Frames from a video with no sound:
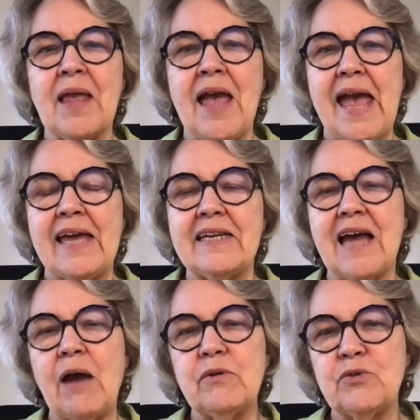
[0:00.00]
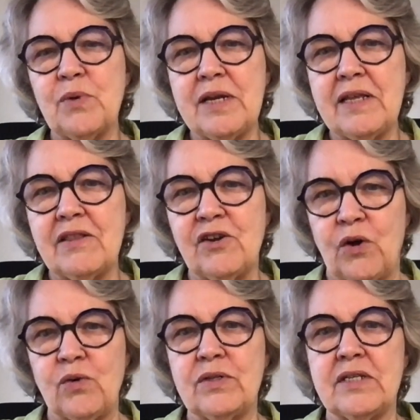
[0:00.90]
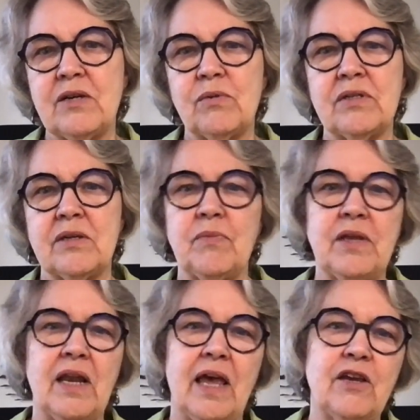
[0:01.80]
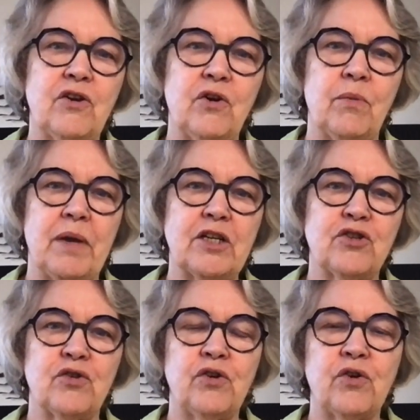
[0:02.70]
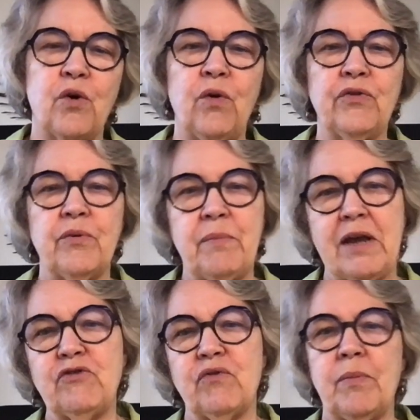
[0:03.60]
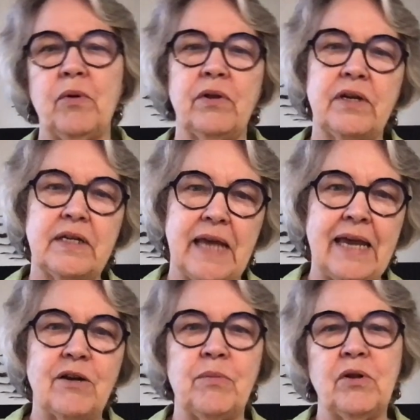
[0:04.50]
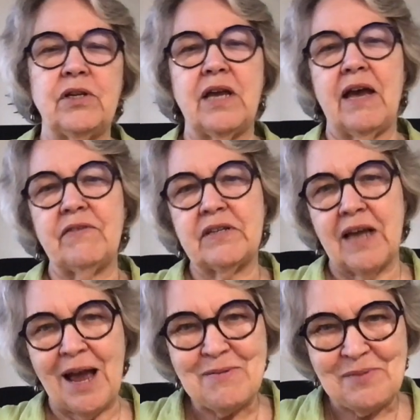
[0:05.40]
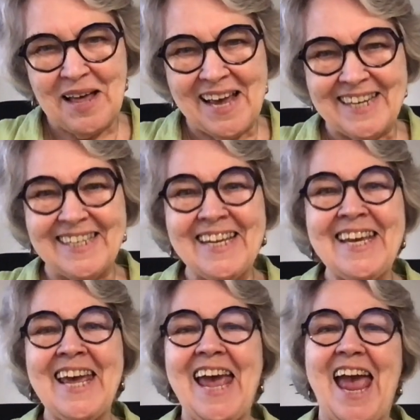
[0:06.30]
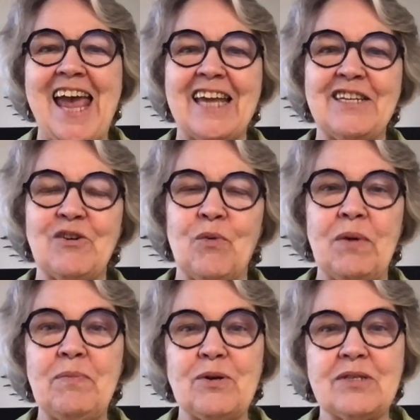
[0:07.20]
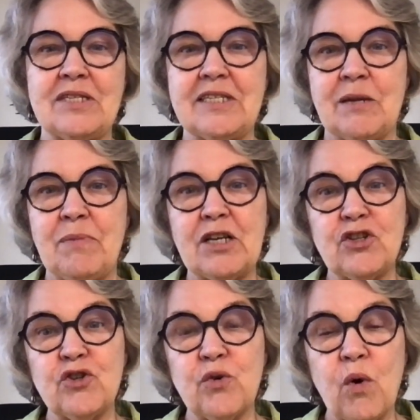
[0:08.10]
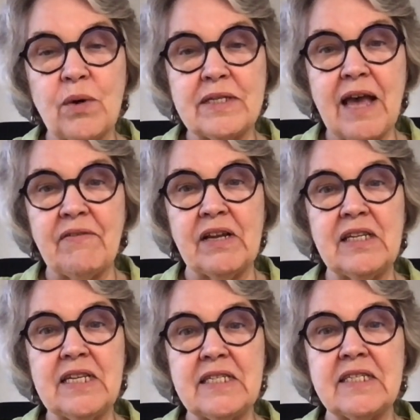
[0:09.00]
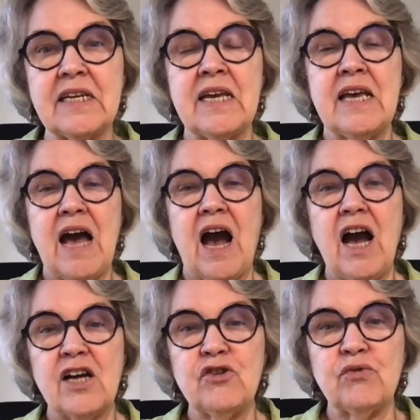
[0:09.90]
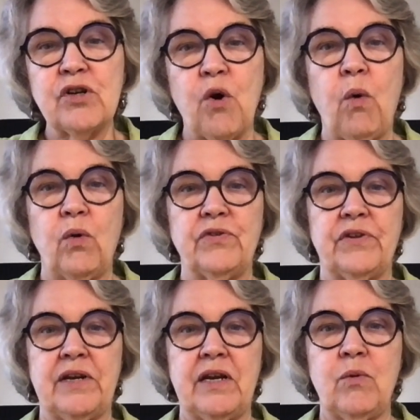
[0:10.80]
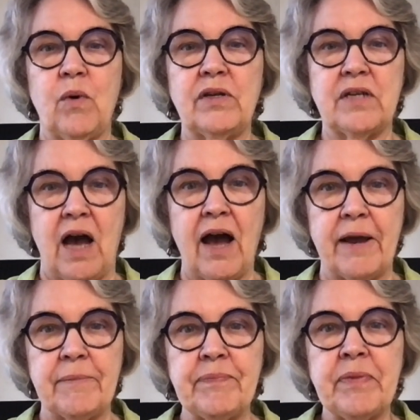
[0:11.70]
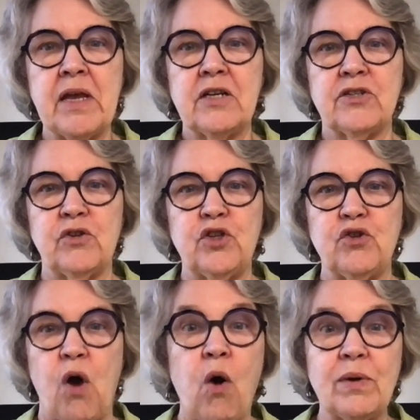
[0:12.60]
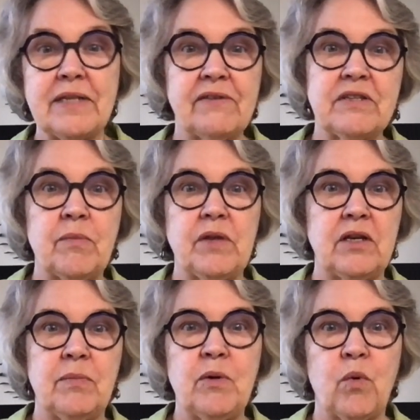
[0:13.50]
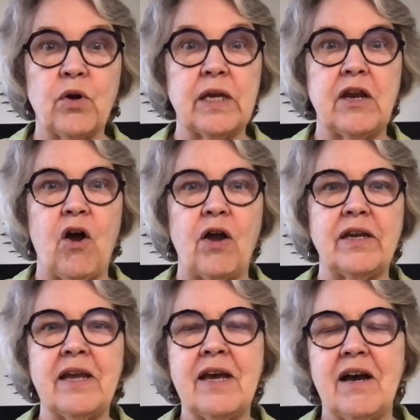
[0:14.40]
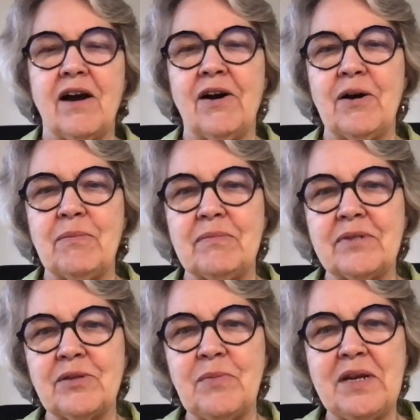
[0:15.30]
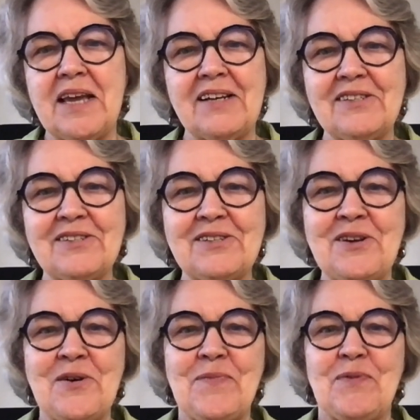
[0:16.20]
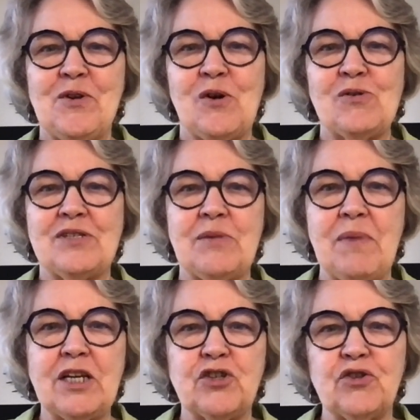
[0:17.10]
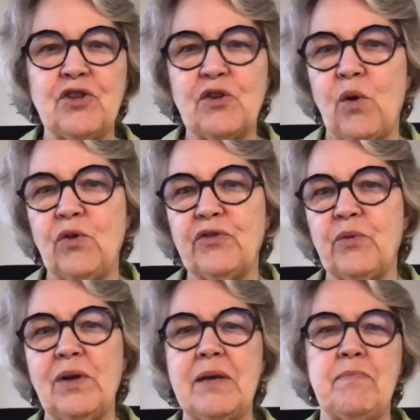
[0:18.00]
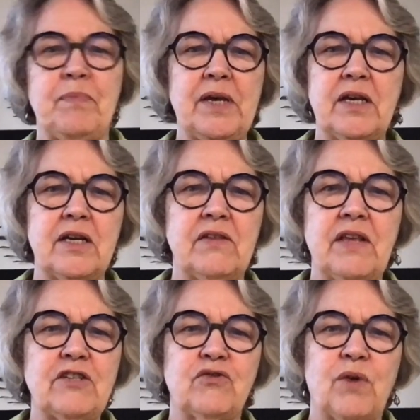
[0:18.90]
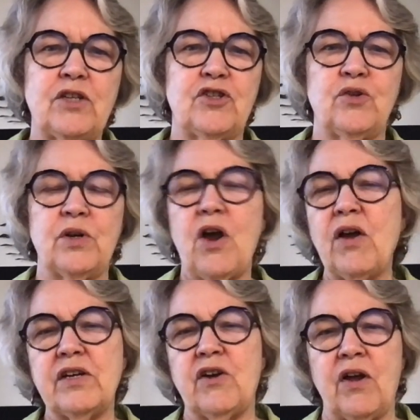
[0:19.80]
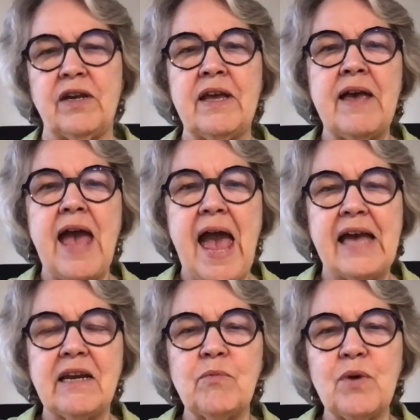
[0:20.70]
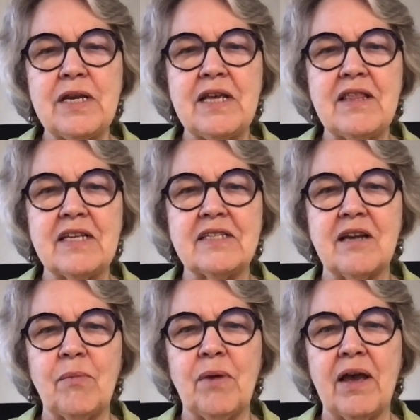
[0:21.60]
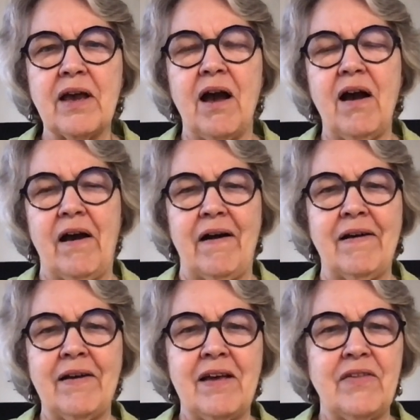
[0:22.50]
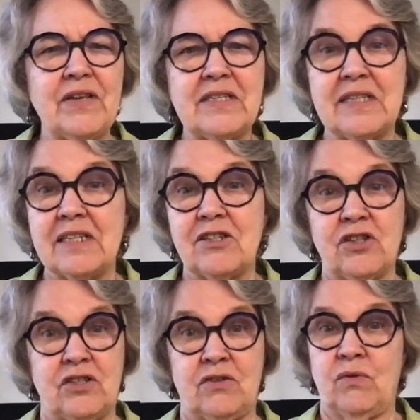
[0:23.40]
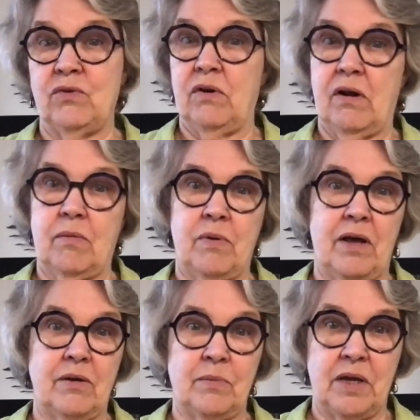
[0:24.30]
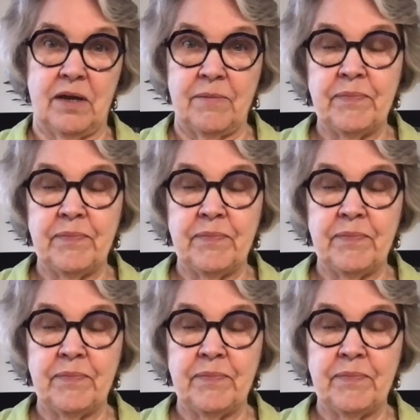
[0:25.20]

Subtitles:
And I was reading the notes, and it was something like, make sure your goals are measurable and attainable and you have a timeline. And one person said, make sure you always have at least 100 goals at any one time so that you always have something to be working on. Somebody else, said, make sure the goals are really big and they stretch you, and on and on. And I'm reading this and I'm like, these things just so do not apply to me.